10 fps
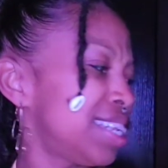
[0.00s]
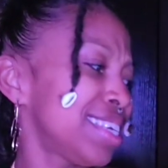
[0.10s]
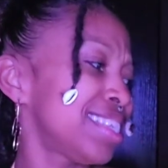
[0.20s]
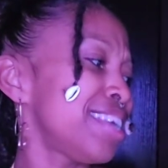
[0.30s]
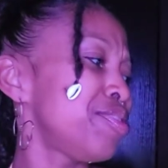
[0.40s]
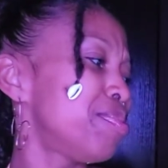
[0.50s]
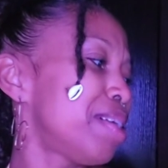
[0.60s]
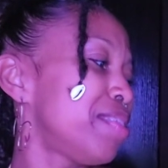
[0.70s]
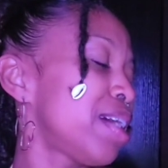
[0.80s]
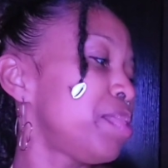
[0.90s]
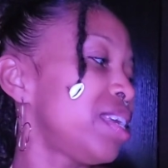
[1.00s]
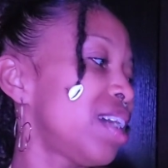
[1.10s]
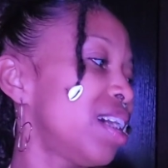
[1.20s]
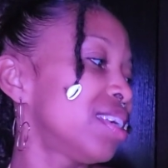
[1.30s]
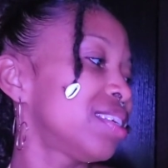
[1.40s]
Did I say you were my
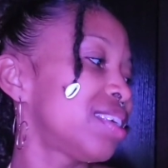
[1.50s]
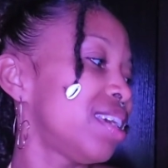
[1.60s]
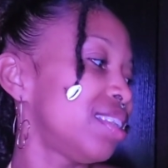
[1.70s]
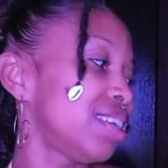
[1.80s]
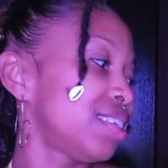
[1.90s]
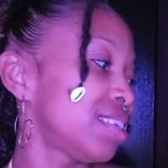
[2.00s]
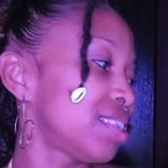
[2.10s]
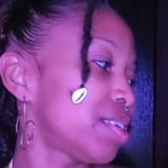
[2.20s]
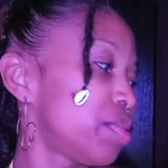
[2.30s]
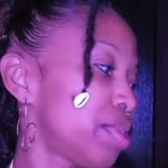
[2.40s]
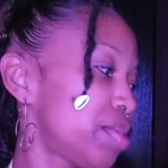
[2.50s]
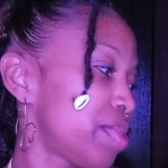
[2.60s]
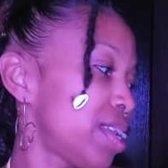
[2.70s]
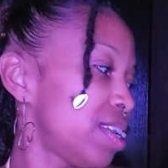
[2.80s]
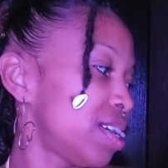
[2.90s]
VIP? I'm saying that shit is so
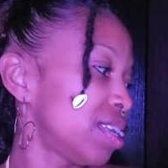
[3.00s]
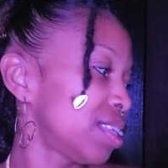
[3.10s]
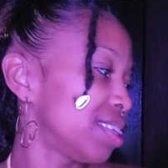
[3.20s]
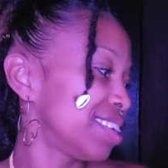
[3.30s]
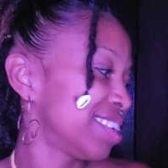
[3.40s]
wrong right now.